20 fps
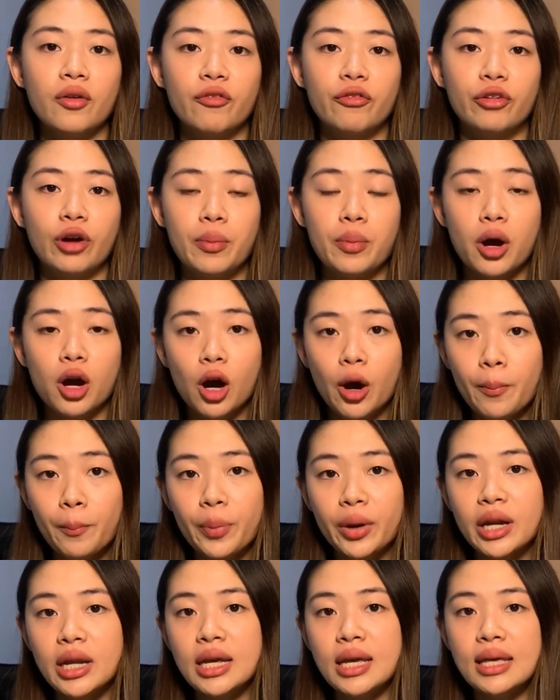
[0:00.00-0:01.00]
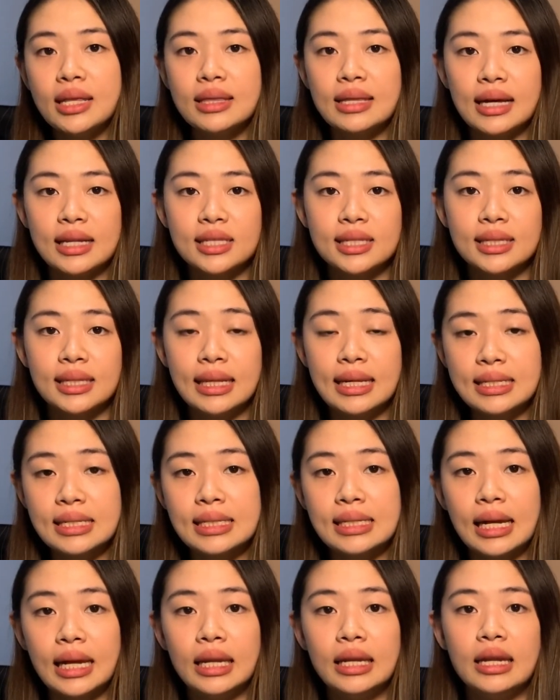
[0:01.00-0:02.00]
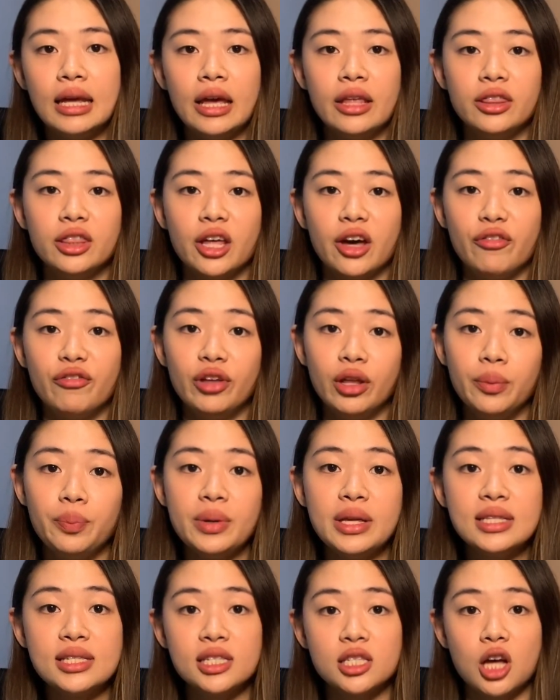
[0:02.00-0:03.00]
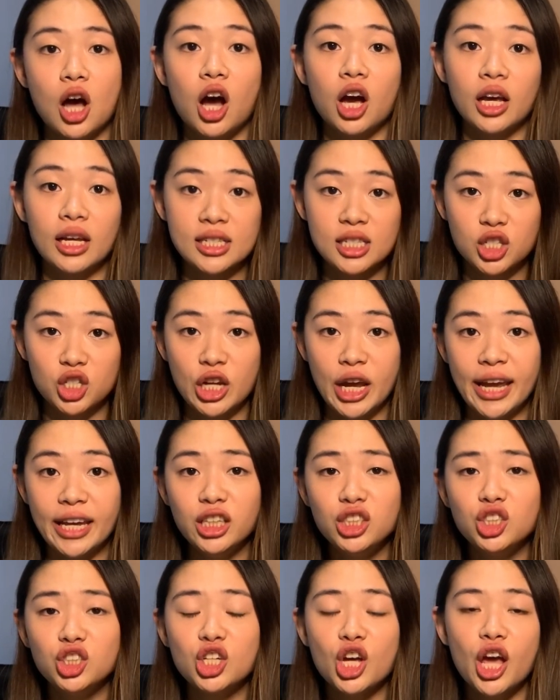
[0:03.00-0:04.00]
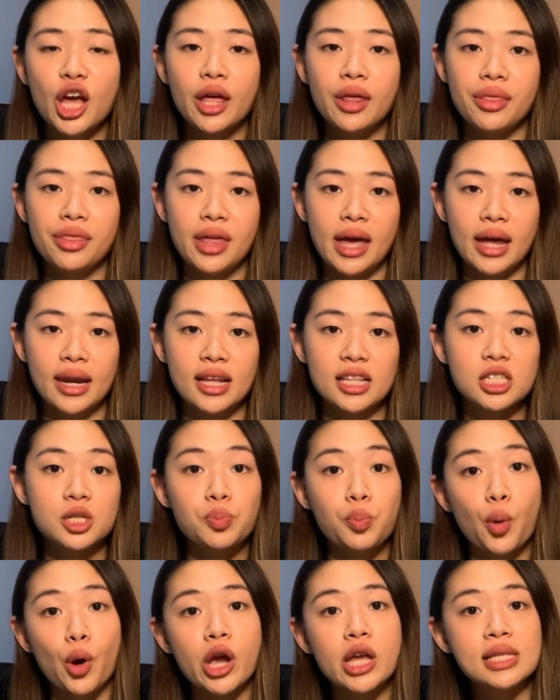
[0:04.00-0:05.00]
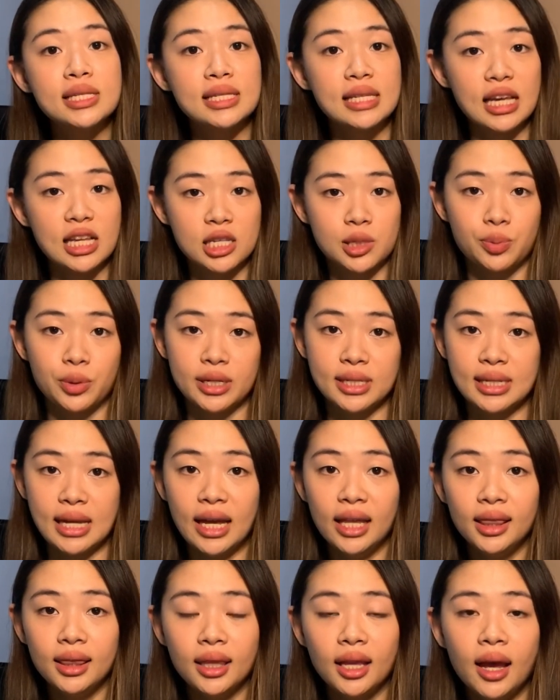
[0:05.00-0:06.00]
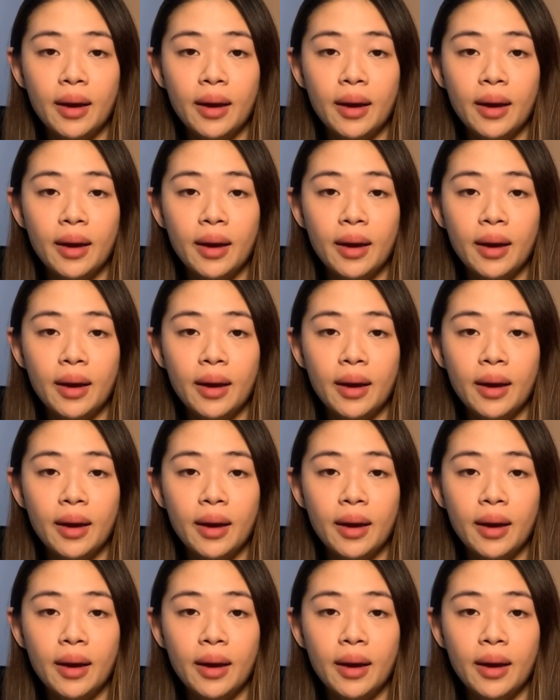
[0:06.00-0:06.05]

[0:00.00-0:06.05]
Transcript: from a company that's listed in the Philippine Stock Exchange, then it's 0.6%.